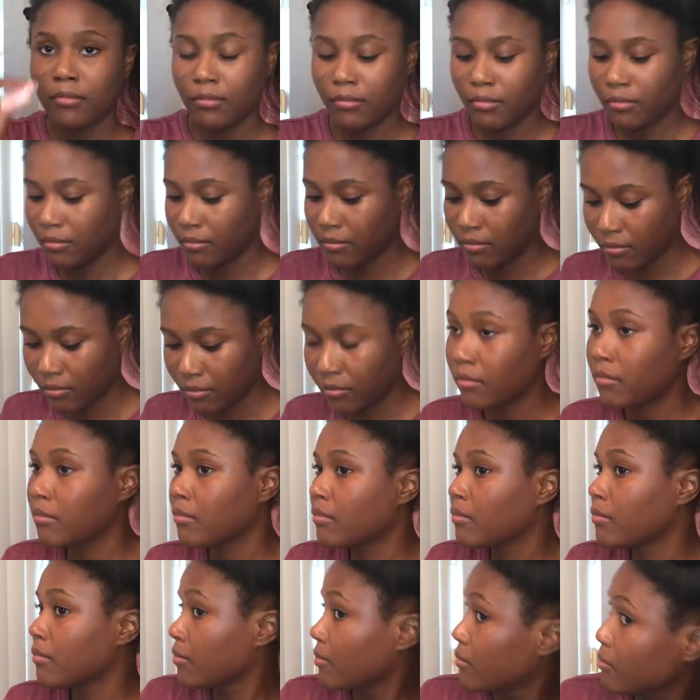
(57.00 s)
this
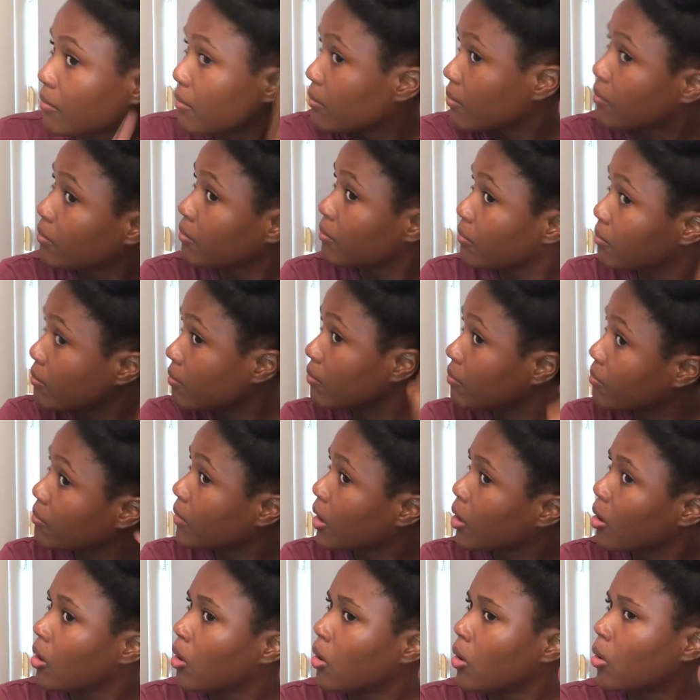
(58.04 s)
cream is amazing.
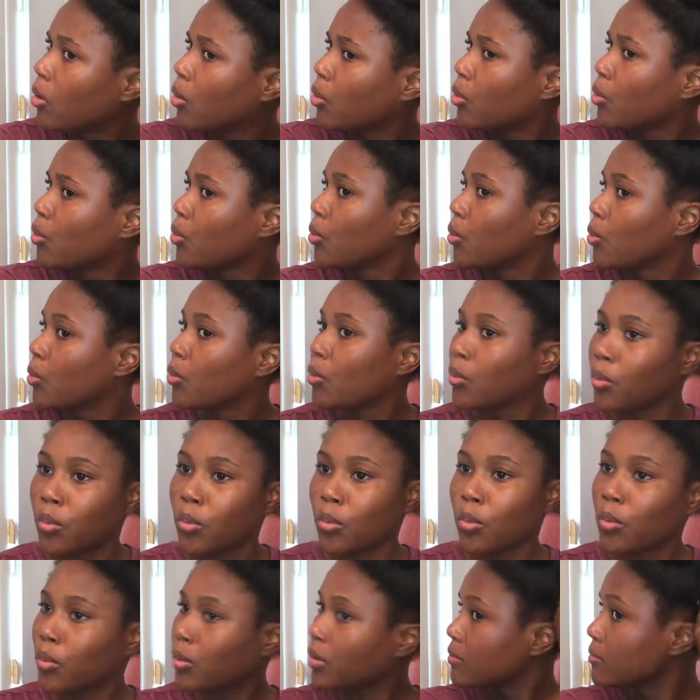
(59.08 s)
It contains
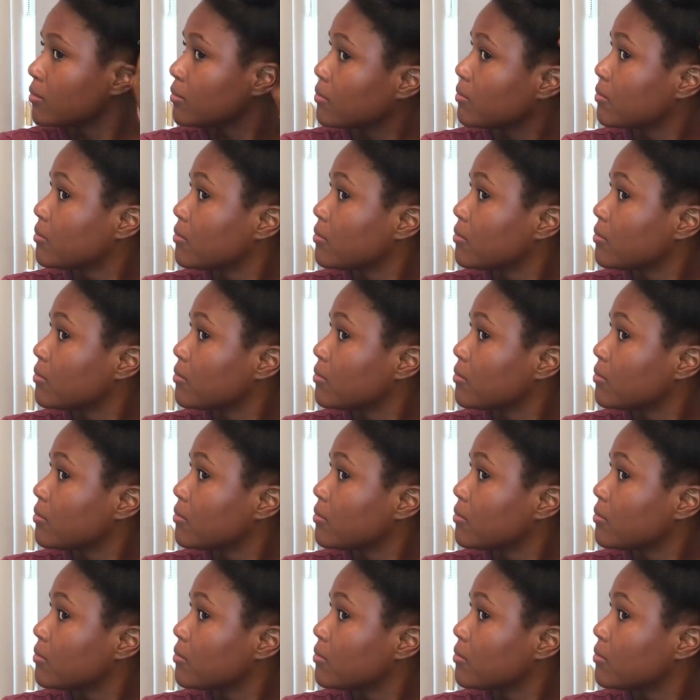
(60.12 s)
shea